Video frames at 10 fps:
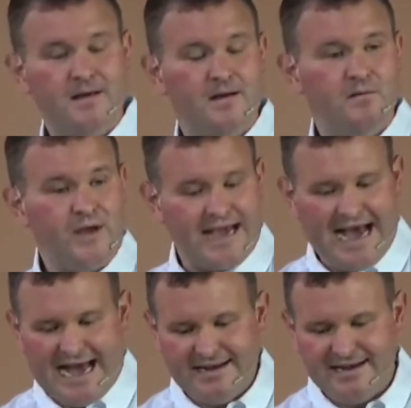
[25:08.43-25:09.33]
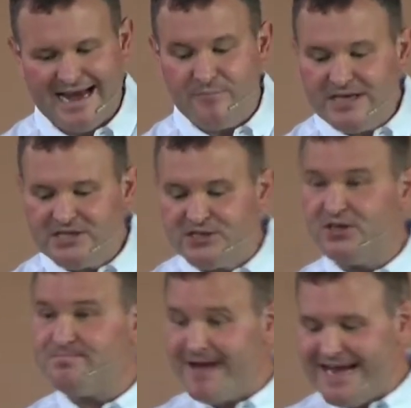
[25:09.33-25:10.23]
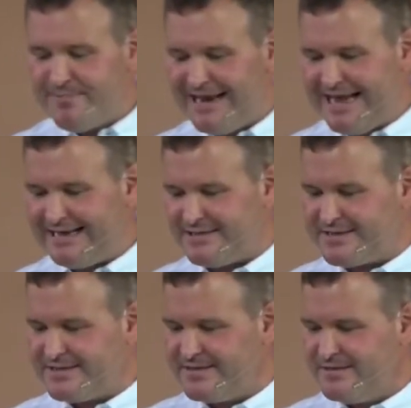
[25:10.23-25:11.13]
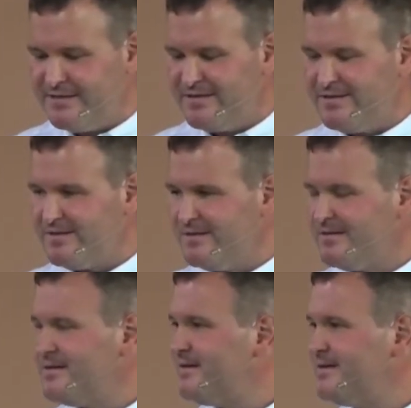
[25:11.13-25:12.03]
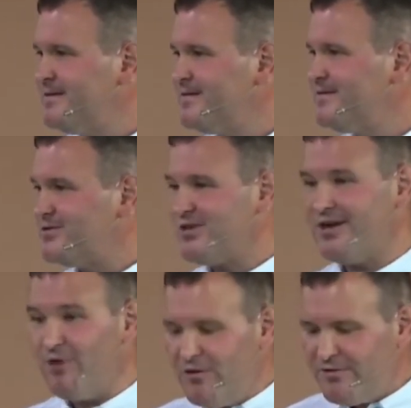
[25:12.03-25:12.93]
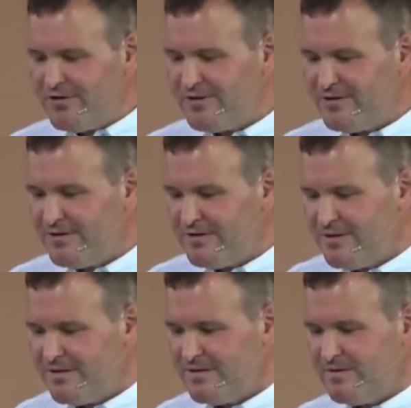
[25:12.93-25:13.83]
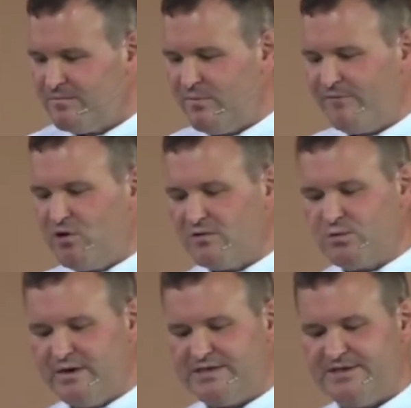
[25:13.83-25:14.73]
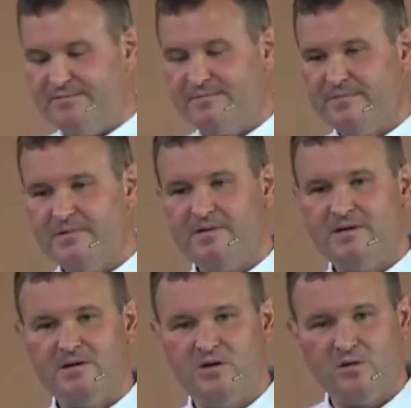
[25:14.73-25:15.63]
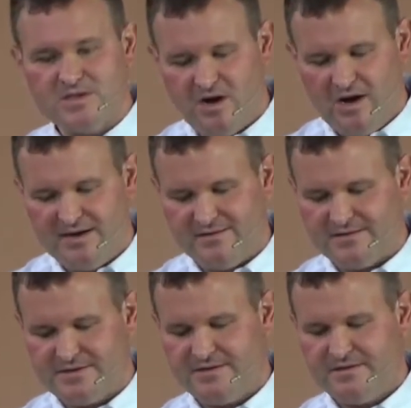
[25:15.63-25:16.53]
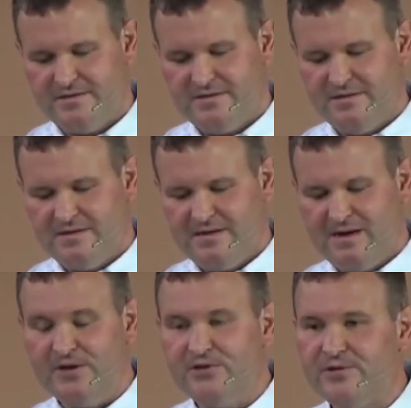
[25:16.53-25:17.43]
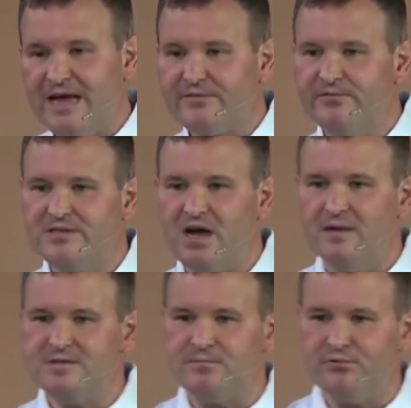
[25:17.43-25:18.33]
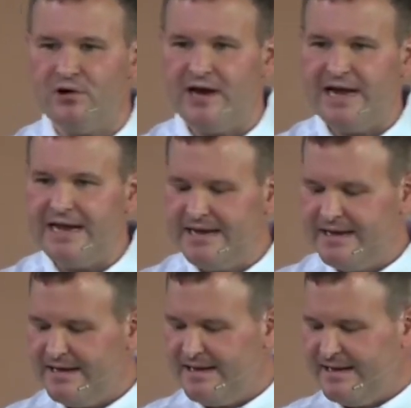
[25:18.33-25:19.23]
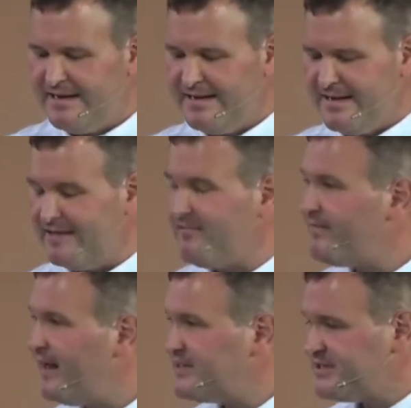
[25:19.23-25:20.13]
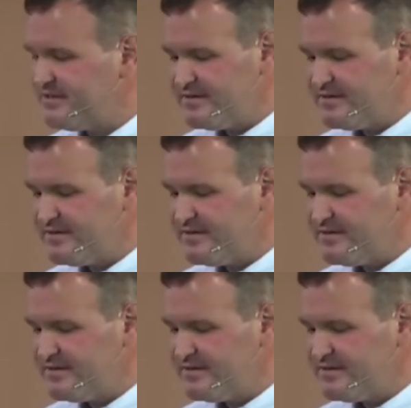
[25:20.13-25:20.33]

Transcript: We can and we should make plans, not on our own, but with God's wisdom, God's guidance. And we do that through times of prayer and reflection.